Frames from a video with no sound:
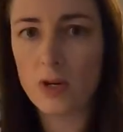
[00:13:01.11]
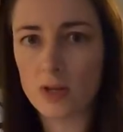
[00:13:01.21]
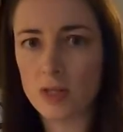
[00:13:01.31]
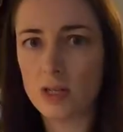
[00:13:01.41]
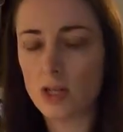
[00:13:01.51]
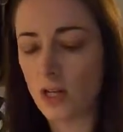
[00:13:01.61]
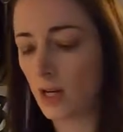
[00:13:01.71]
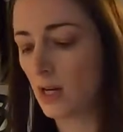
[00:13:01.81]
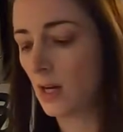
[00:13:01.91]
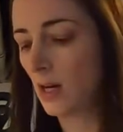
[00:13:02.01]
you're
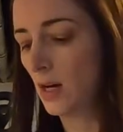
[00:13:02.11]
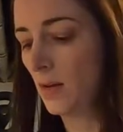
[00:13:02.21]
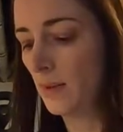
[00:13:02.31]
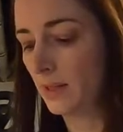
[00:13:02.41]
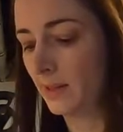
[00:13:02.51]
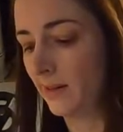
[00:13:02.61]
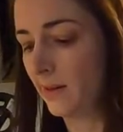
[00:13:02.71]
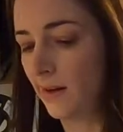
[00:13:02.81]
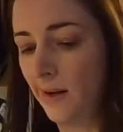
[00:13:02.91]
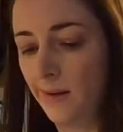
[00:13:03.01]
stitching it
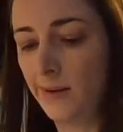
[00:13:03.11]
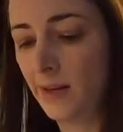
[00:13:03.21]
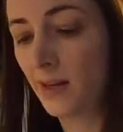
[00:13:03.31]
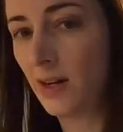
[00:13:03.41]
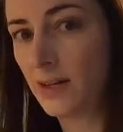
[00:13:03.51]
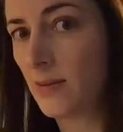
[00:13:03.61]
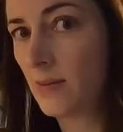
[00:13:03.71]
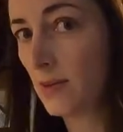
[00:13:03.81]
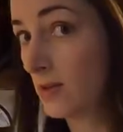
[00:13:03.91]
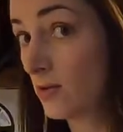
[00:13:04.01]
can cause
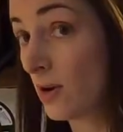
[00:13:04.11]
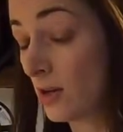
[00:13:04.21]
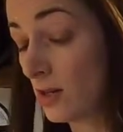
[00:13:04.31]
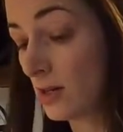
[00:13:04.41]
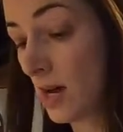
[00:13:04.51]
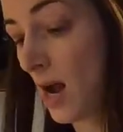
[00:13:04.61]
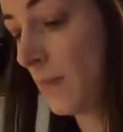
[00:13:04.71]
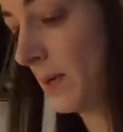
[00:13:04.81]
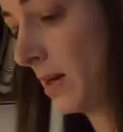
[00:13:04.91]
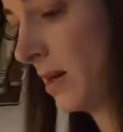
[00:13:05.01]
some shrinkage to
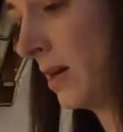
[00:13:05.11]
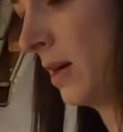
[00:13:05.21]
happen,